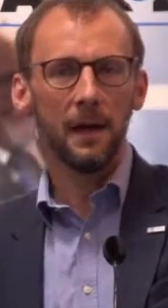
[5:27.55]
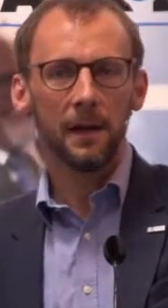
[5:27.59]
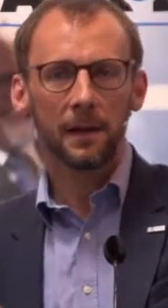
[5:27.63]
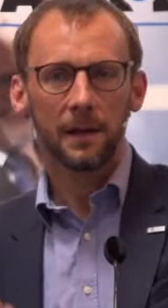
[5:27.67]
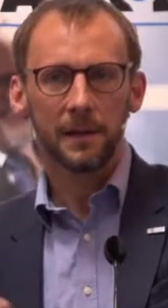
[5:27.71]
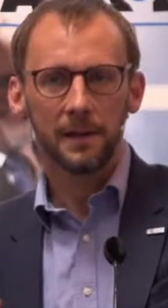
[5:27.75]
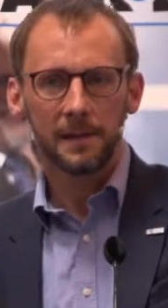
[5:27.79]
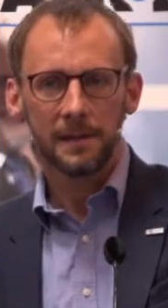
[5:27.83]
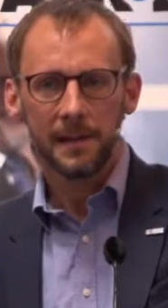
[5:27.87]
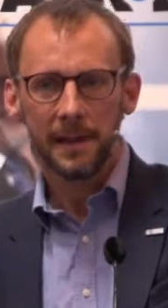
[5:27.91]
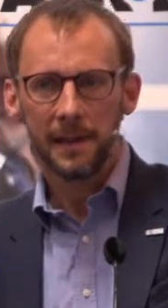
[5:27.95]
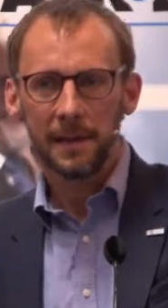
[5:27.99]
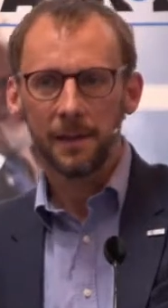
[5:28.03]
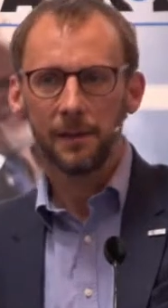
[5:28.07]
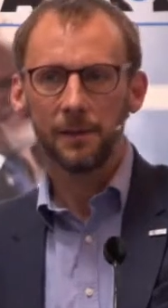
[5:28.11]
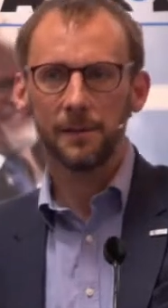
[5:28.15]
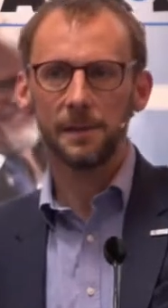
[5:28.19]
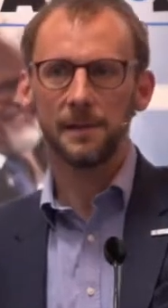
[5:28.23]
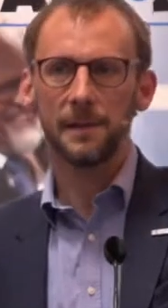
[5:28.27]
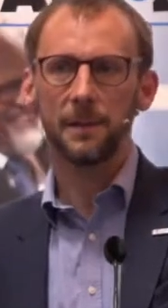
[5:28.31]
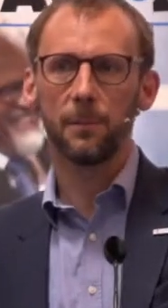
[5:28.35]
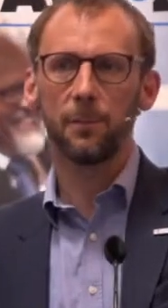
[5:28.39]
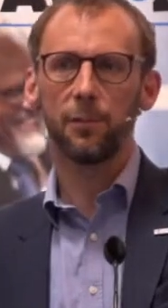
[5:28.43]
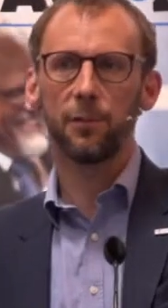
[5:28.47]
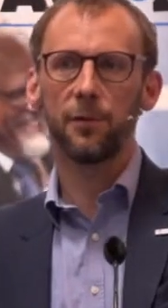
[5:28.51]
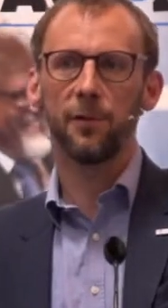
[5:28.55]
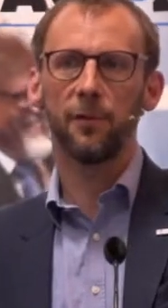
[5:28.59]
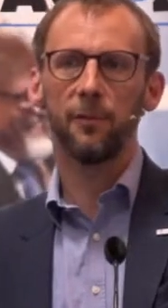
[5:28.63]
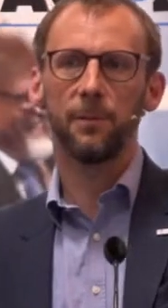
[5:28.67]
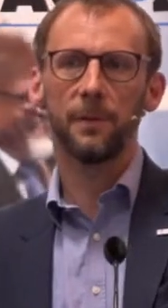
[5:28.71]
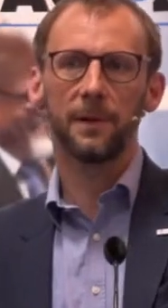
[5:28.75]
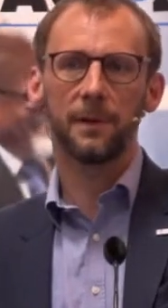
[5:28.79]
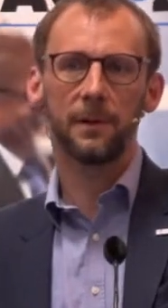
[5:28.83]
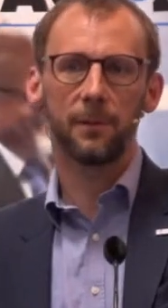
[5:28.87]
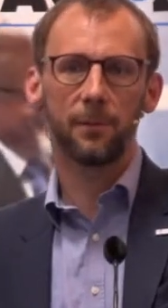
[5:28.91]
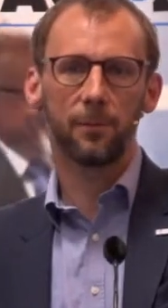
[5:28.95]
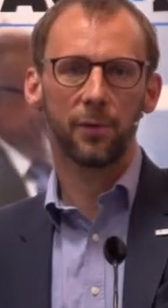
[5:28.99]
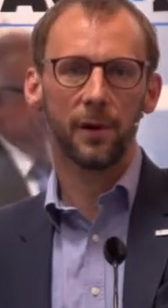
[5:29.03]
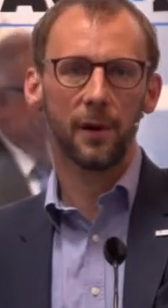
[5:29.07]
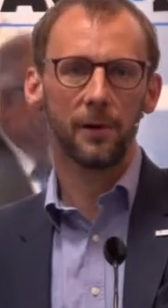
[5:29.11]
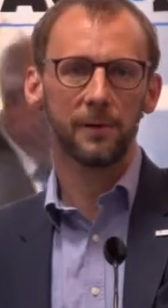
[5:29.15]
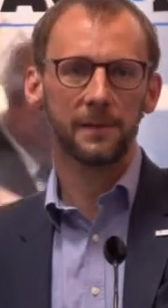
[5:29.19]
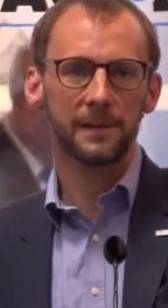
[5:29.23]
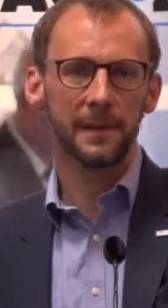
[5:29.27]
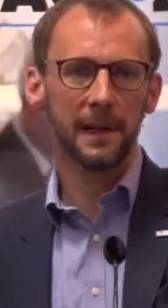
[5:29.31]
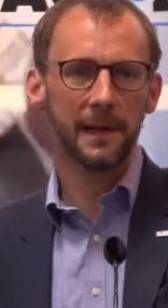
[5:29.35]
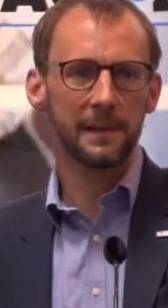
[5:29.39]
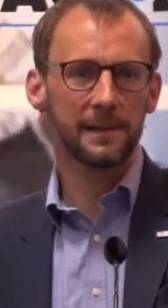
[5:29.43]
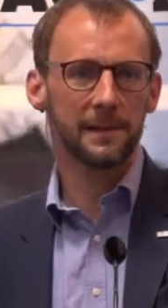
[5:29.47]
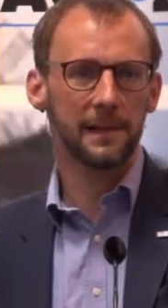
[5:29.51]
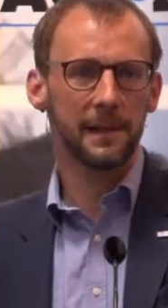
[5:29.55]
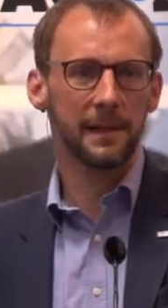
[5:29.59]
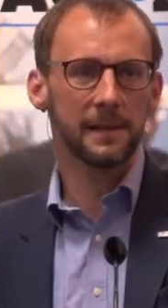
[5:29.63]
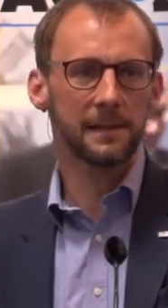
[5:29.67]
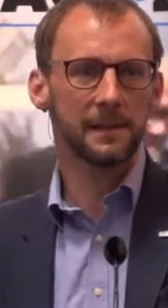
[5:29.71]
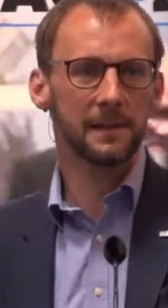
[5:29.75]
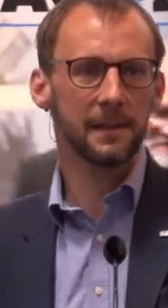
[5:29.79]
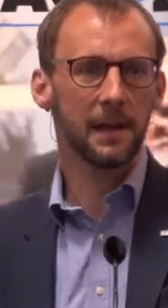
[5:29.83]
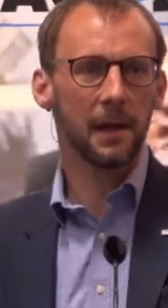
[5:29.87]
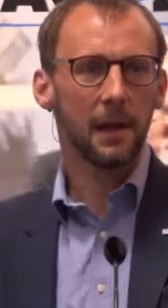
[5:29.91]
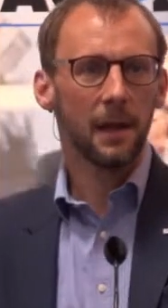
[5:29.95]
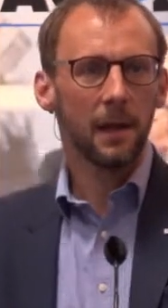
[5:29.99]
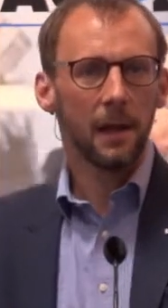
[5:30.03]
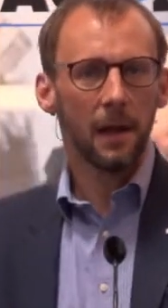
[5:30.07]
continuous improvement in processes